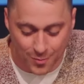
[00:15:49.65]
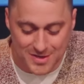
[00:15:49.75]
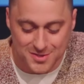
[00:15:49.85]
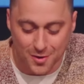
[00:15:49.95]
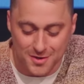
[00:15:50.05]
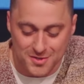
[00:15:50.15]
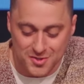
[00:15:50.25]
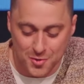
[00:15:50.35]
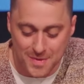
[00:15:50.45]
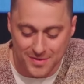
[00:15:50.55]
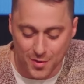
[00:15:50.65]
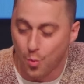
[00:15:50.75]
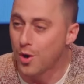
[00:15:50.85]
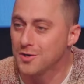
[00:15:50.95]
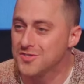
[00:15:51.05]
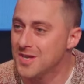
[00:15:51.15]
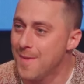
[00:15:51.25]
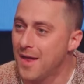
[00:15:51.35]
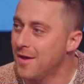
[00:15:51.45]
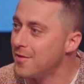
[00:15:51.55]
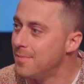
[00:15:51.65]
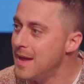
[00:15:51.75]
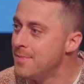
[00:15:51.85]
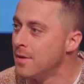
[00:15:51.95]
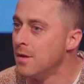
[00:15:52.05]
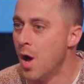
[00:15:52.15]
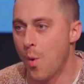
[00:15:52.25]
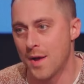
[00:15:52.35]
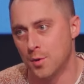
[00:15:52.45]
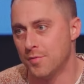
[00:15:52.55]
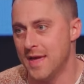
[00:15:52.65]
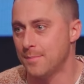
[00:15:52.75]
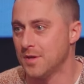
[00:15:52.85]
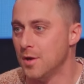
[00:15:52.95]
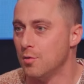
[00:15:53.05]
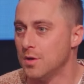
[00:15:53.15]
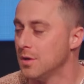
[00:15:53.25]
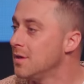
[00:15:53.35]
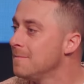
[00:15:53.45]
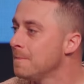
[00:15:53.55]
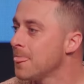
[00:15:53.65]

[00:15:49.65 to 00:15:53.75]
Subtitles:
We start assuming the worst about other people. Oh, I know they up to no good.